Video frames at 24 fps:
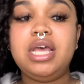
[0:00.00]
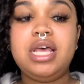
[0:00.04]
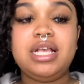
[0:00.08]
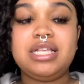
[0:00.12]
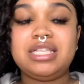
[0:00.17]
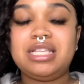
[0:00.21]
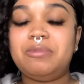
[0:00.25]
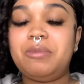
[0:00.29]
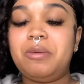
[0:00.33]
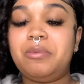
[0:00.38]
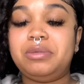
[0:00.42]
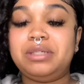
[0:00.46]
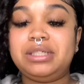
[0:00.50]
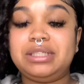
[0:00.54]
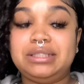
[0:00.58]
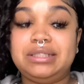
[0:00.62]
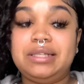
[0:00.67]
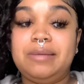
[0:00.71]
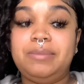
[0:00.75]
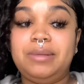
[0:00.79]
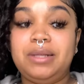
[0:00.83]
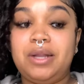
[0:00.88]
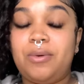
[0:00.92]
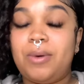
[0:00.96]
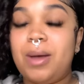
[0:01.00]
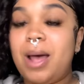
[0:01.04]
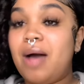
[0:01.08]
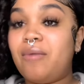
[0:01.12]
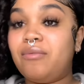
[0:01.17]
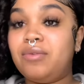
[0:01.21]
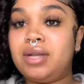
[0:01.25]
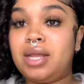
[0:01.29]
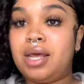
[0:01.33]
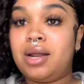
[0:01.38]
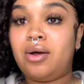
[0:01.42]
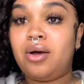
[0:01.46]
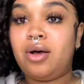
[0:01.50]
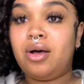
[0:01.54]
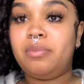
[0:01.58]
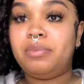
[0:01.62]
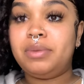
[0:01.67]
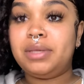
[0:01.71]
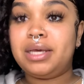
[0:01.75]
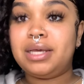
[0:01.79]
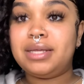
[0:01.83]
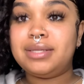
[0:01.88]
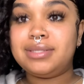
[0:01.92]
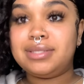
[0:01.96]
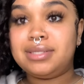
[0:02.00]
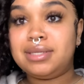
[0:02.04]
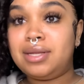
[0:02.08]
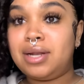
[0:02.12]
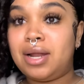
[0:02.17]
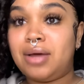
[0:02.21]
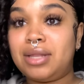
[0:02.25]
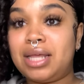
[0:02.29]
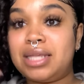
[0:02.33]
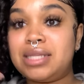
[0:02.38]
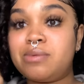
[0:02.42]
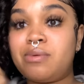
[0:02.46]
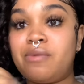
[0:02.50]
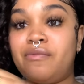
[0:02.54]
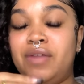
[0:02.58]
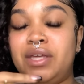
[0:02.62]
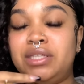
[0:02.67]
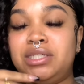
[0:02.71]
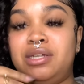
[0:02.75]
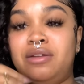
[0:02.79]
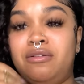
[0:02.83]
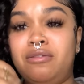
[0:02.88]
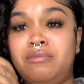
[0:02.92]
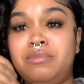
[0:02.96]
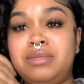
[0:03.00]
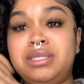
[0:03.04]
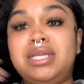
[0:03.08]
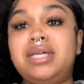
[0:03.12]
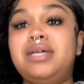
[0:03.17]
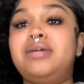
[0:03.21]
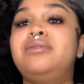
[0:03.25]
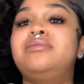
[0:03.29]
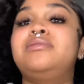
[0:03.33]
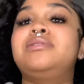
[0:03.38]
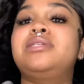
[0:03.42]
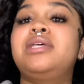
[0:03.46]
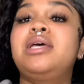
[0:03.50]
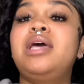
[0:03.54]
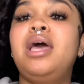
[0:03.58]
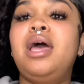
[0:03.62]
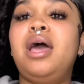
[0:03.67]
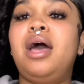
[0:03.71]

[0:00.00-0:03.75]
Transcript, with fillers: Some people just simply don't have one at all, because, you know, that's a reflection of themselves. Sales.